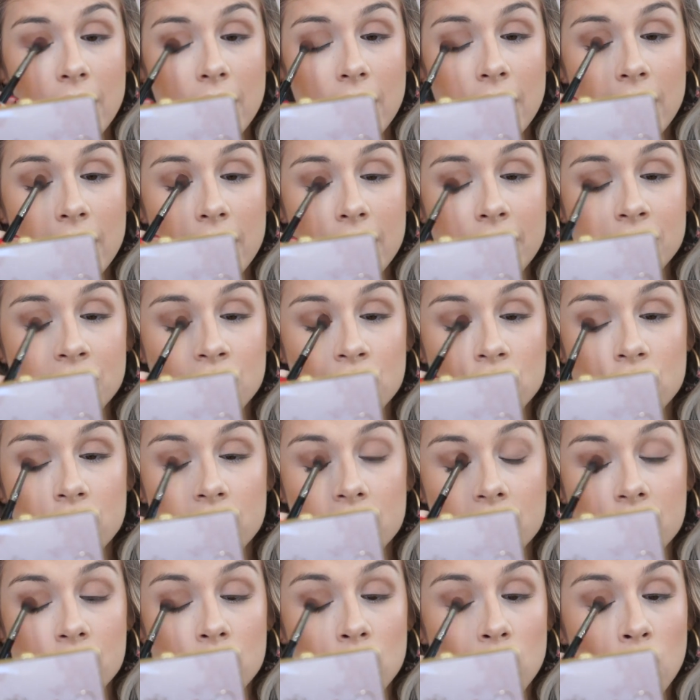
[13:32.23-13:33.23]
it is
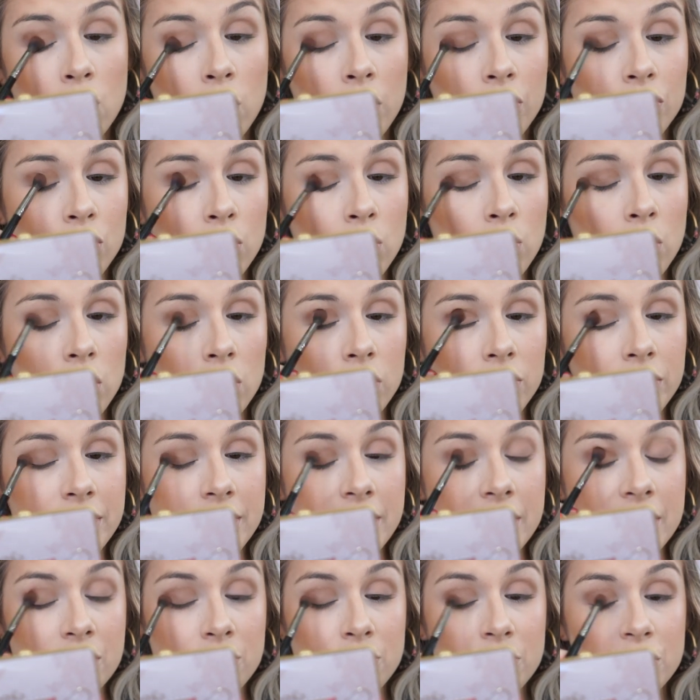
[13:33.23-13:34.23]
just what the world
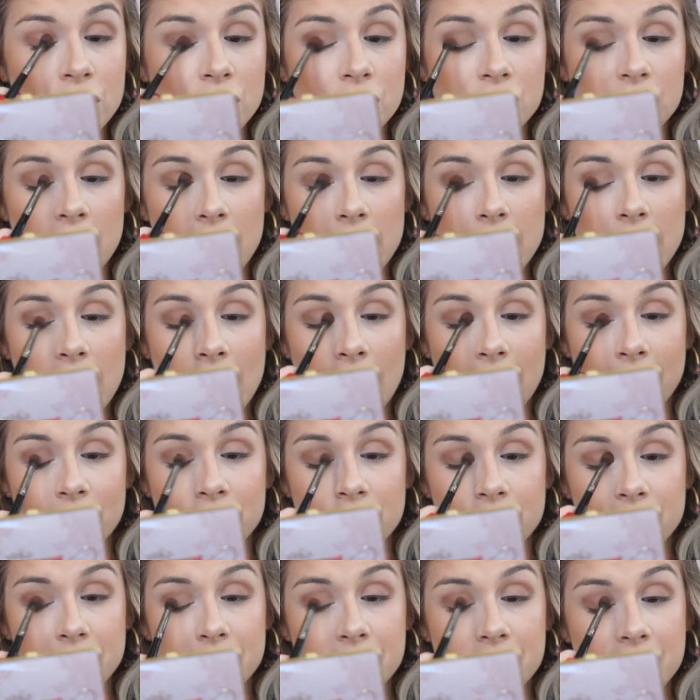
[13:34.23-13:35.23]
is and we just kind of have
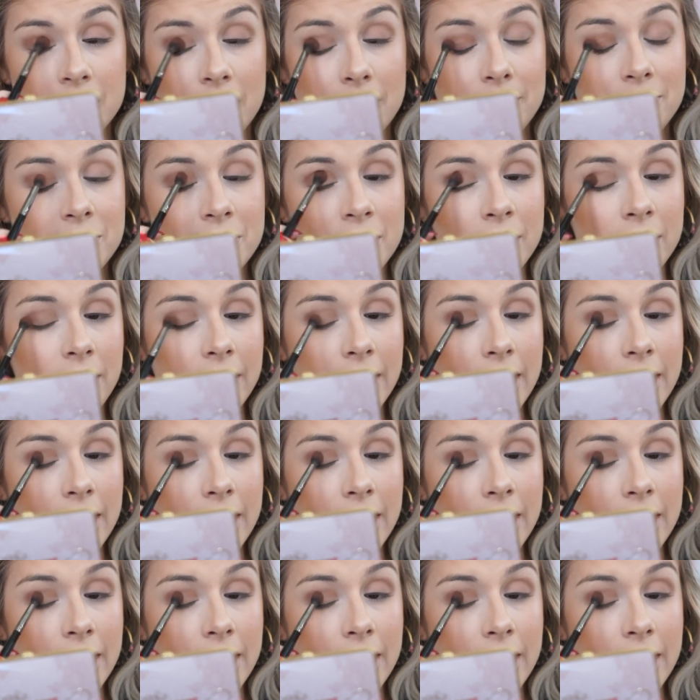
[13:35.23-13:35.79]
to accept it.